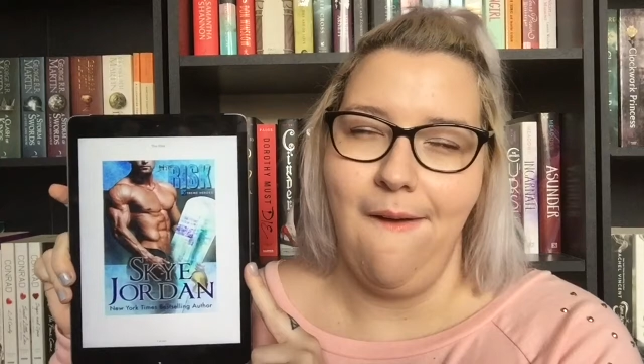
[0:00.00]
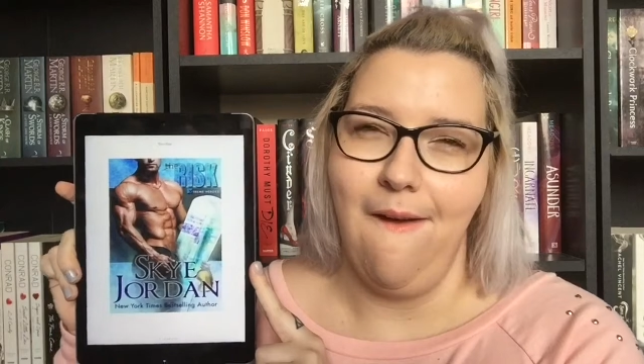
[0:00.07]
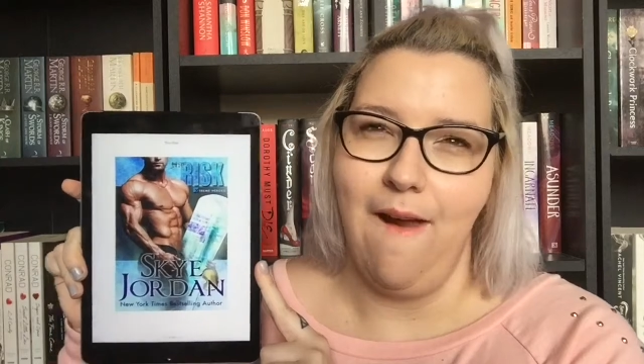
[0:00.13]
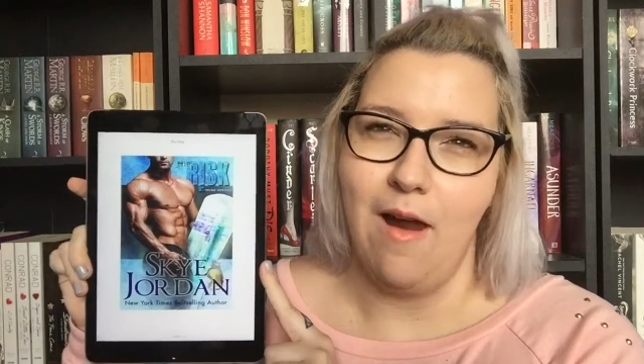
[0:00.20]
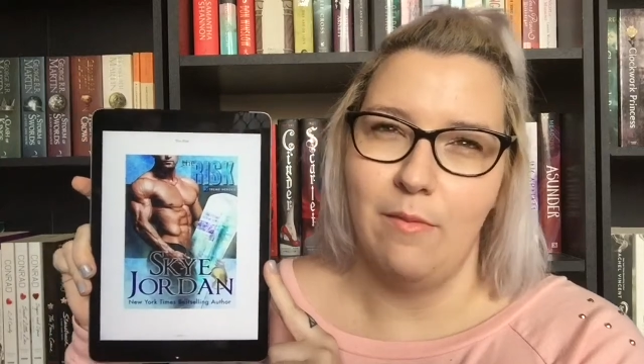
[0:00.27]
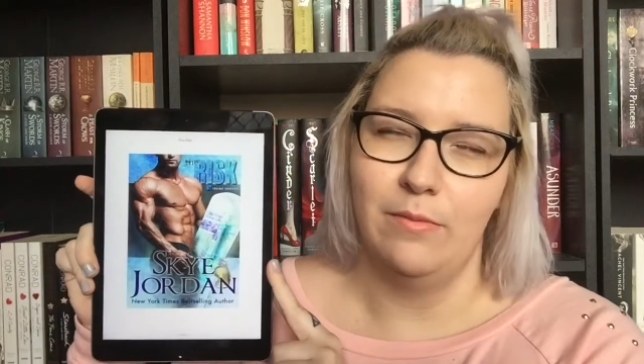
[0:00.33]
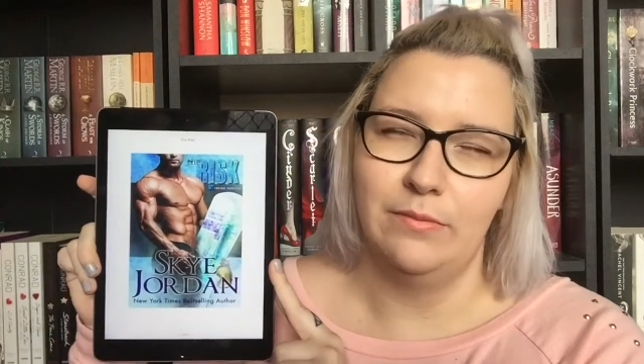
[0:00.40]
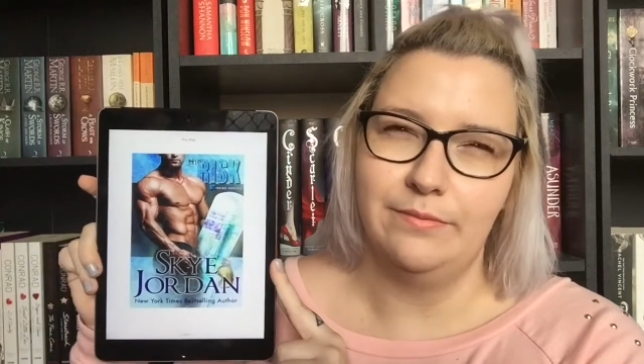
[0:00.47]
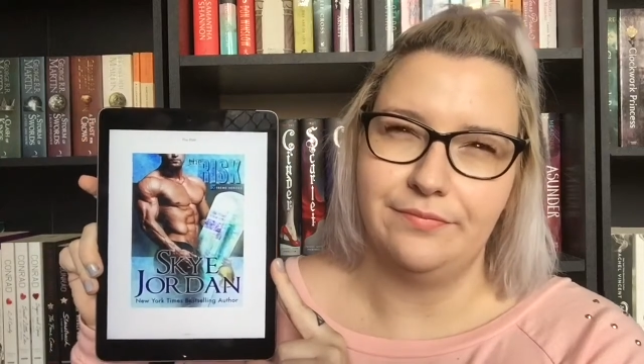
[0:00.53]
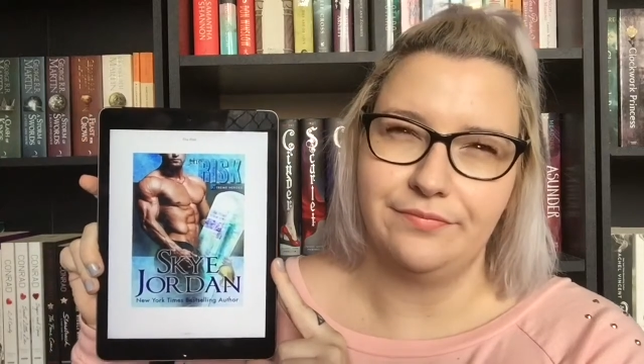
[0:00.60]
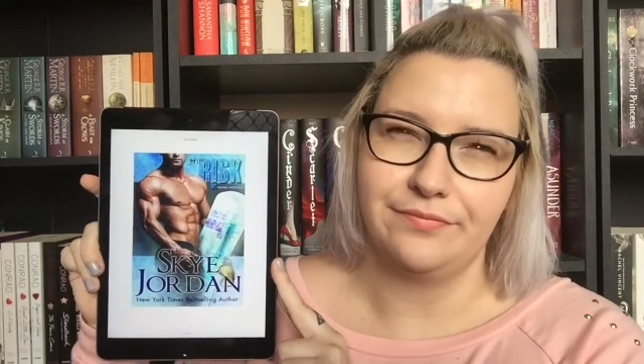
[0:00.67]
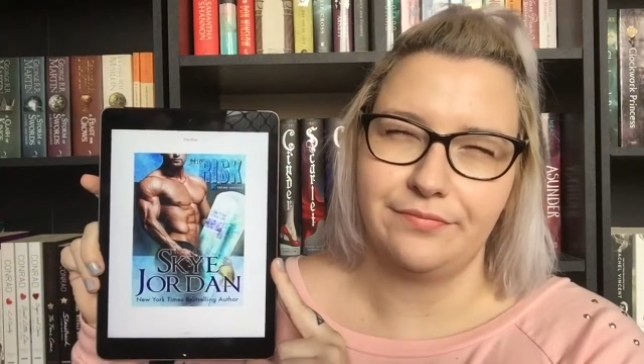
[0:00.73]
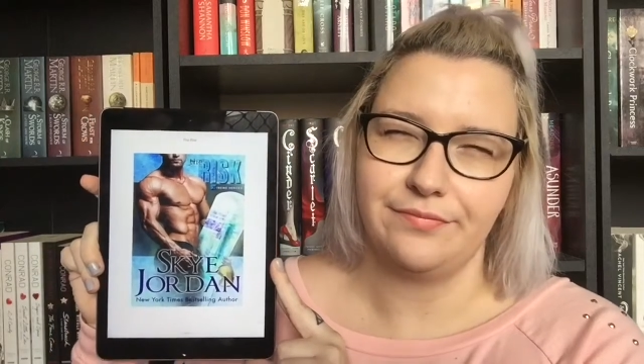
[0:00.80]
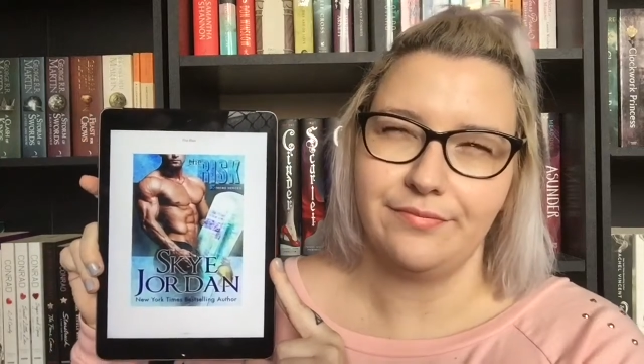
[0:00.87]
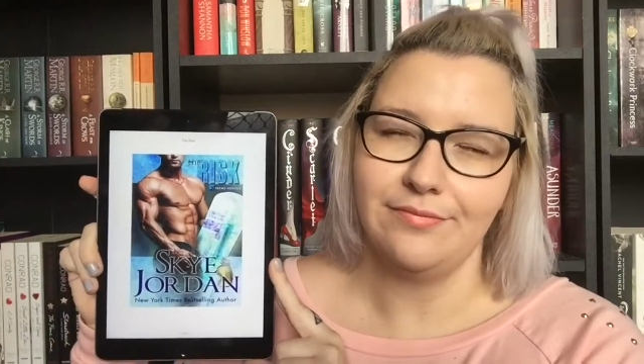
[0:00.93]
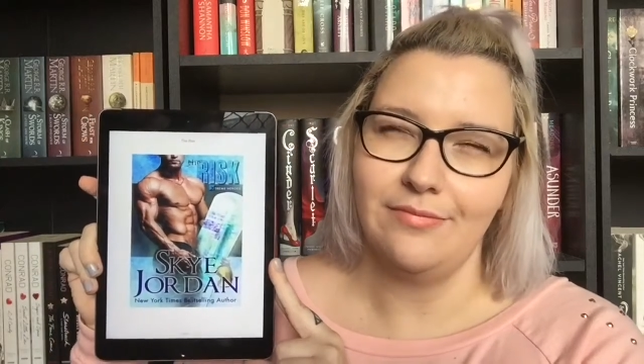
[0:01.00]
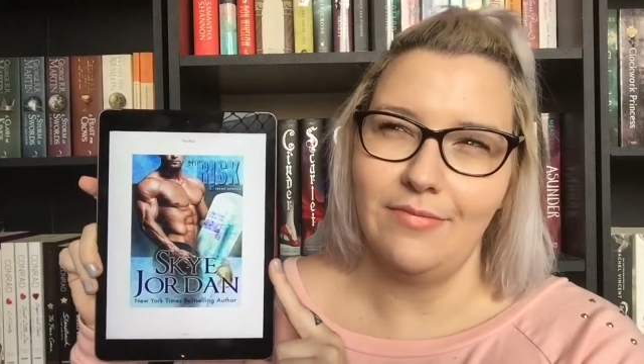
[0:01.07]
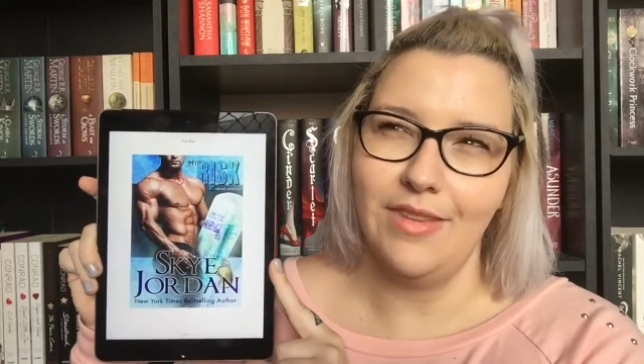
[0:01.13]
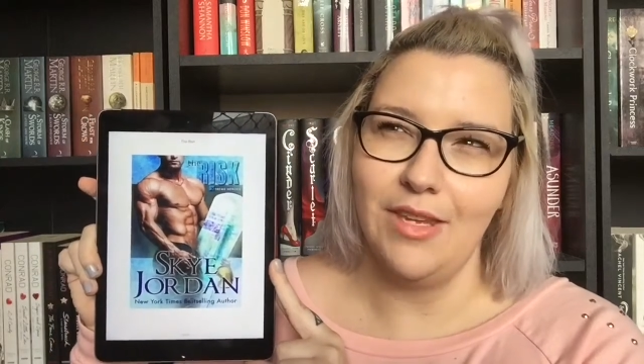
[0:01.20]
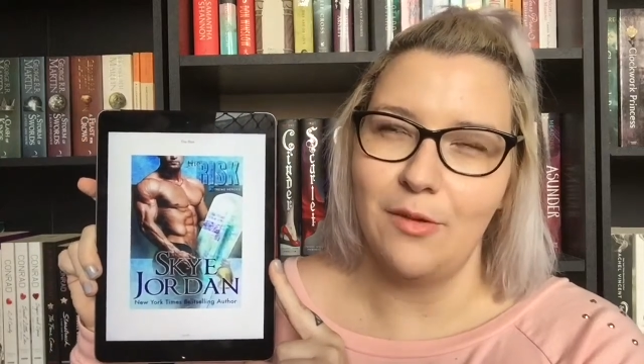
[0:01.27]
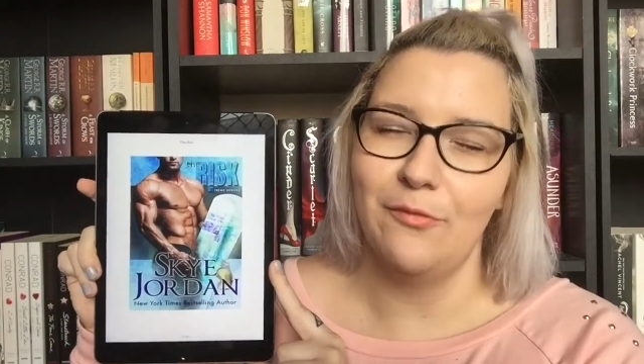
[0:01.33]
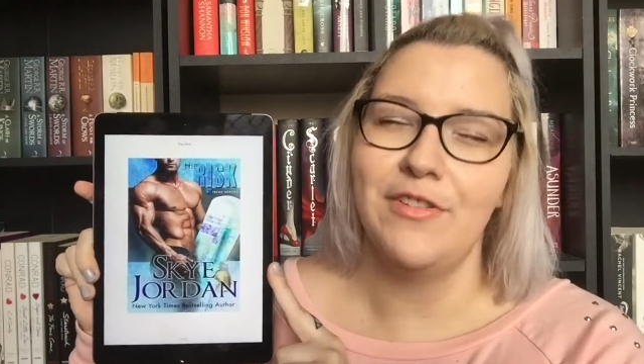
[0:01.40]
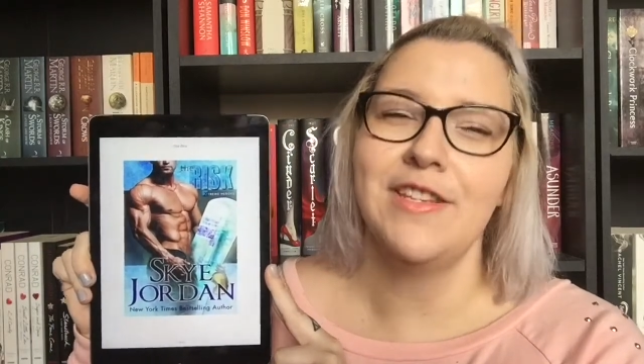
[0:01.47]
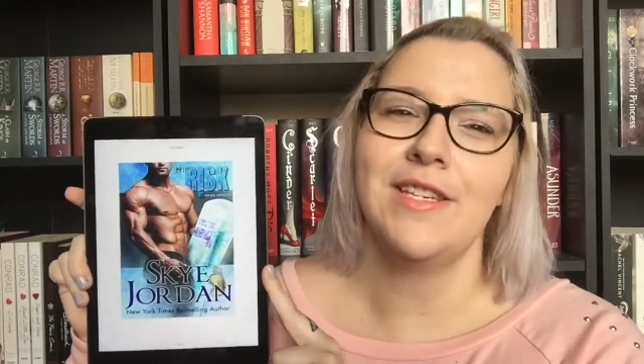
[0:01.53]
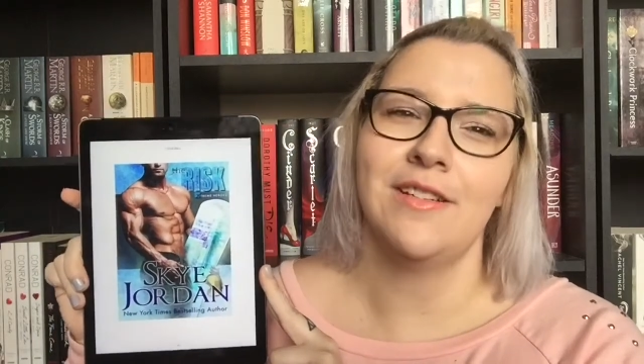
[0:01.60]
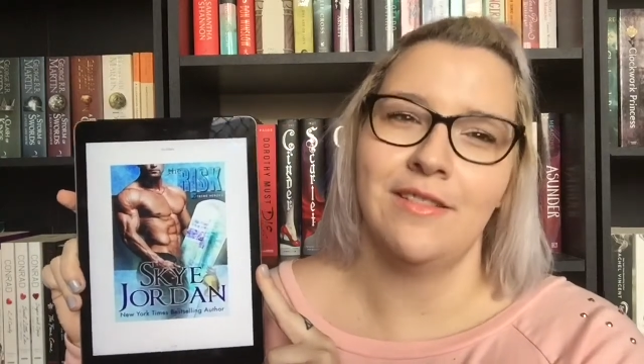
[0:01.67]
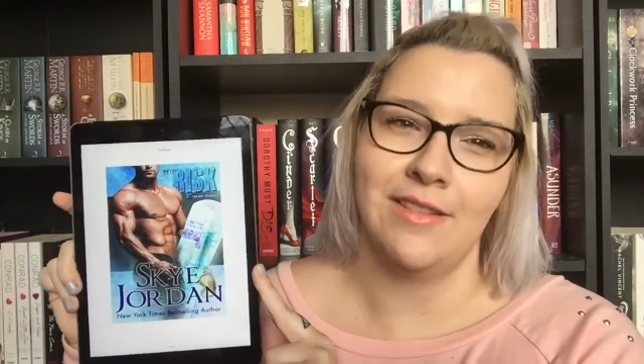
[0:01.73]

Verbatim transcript: um, physical